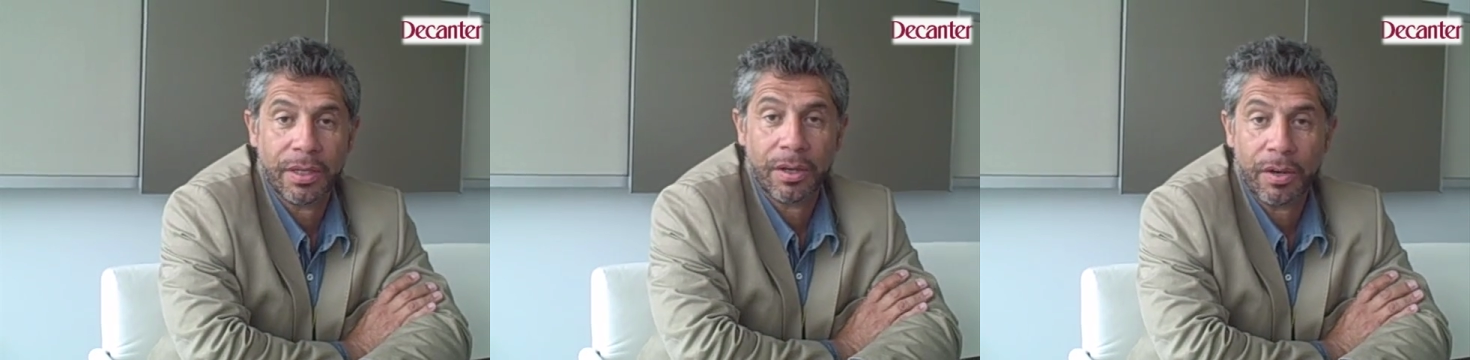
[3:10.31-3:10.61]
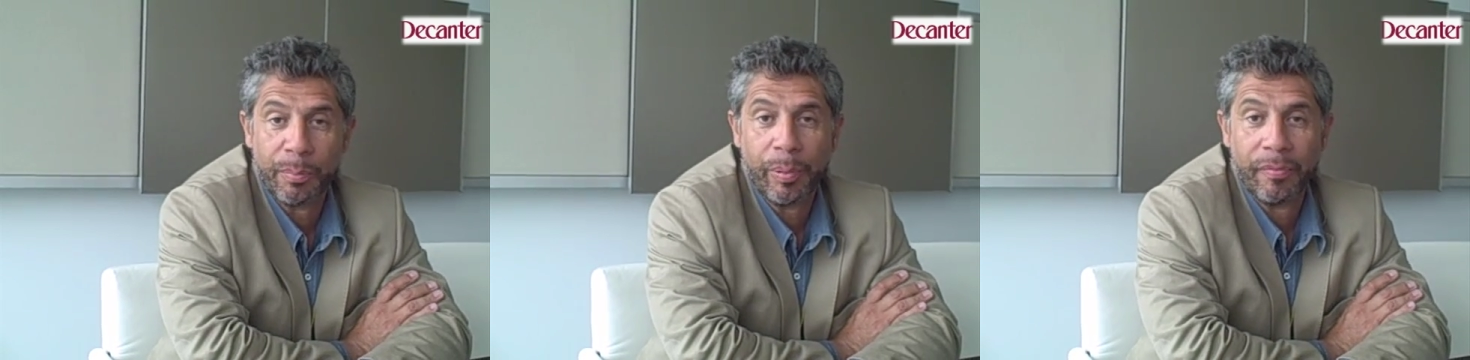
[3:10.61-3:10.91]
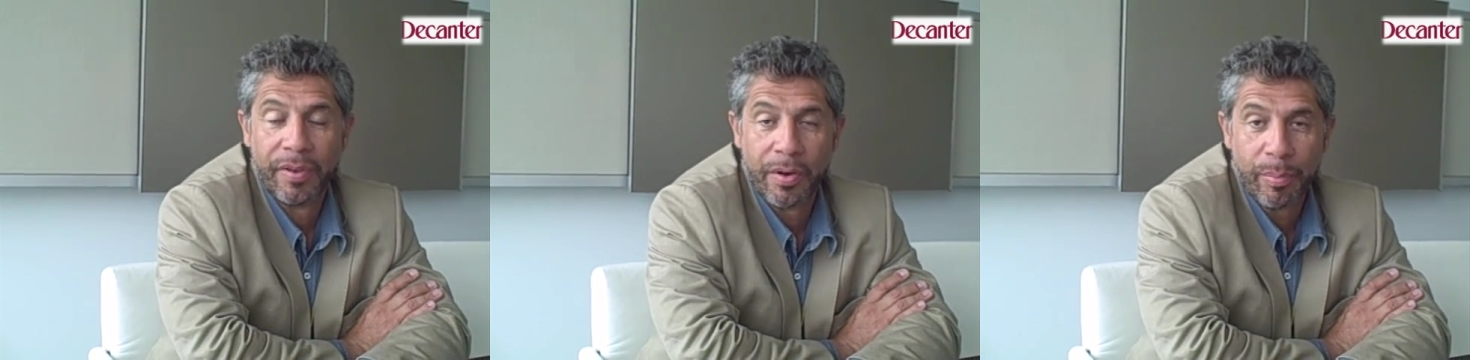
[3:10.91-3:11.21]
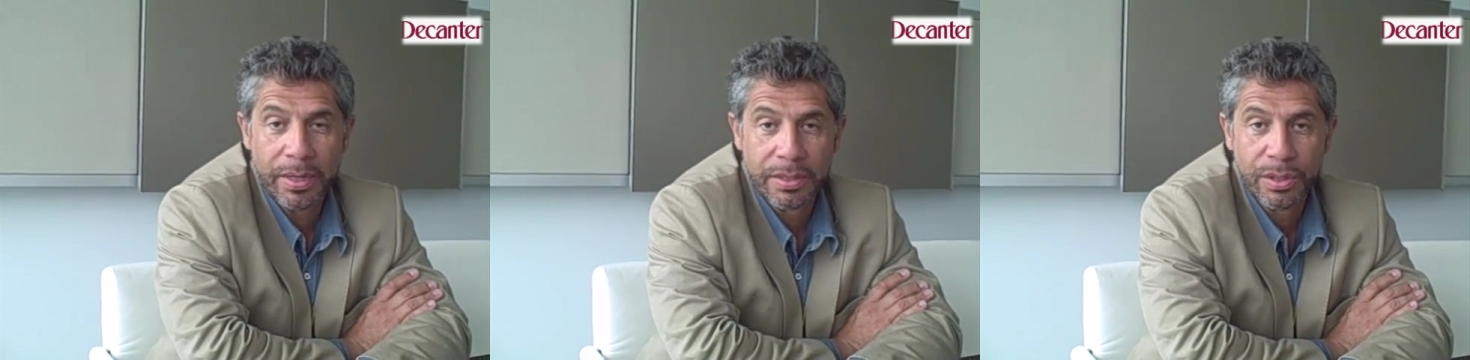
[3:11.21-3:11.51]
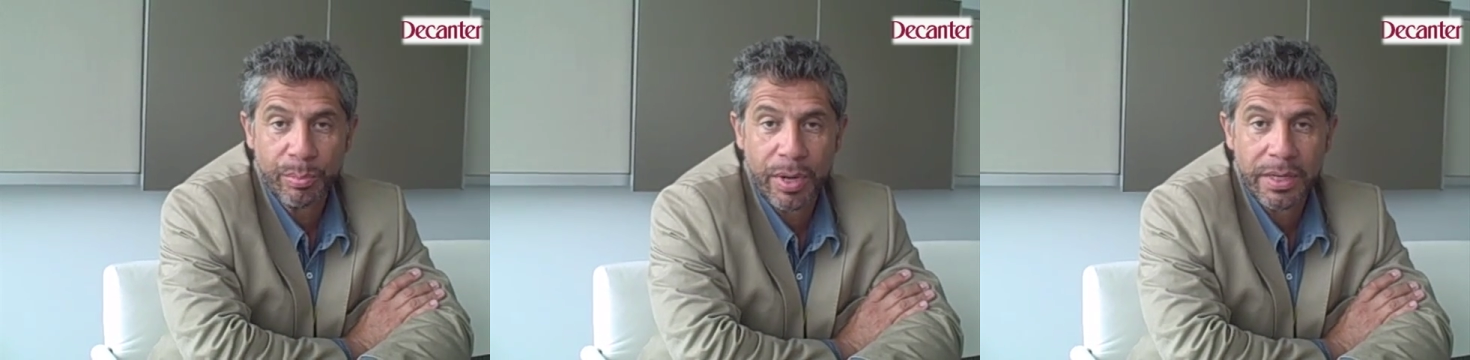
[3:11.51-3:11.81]
a lot of very pleasant
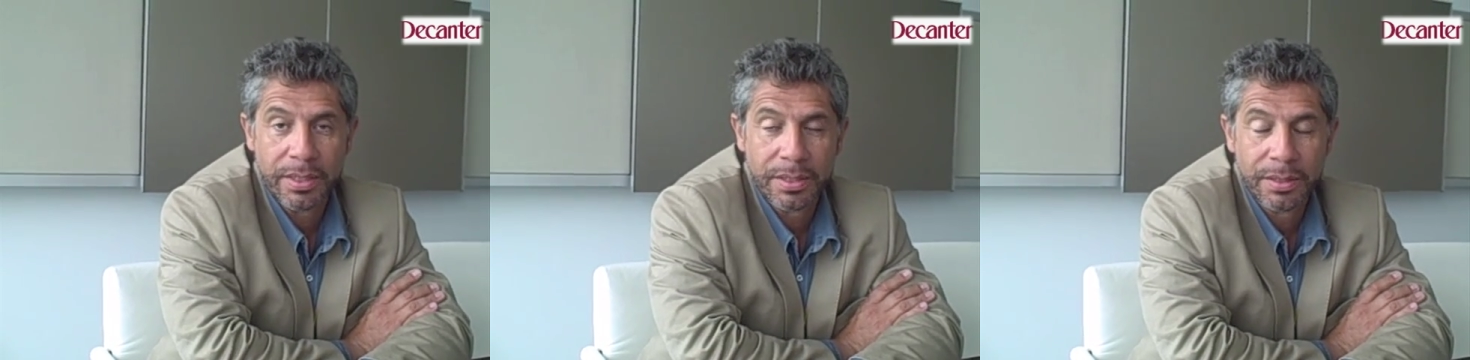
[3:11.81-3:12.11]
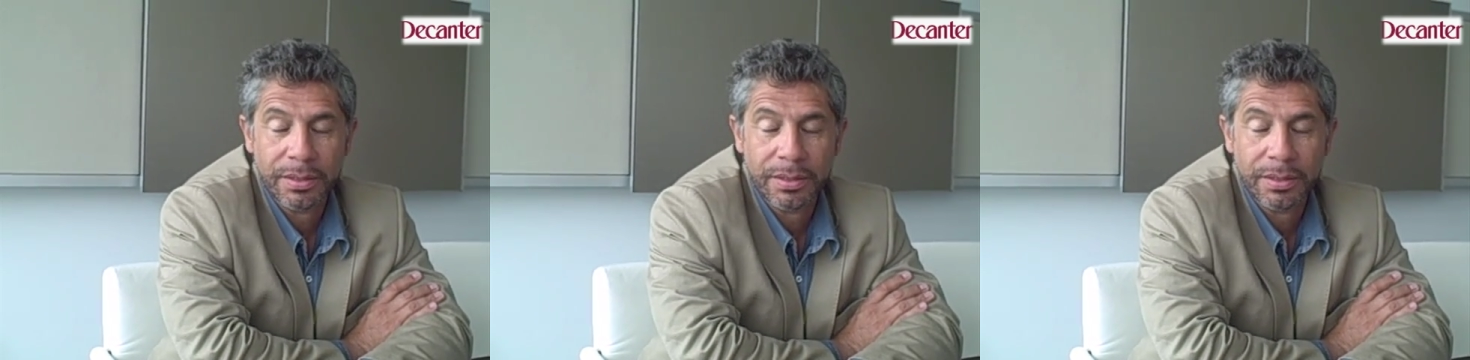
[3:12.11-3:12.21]
surprises.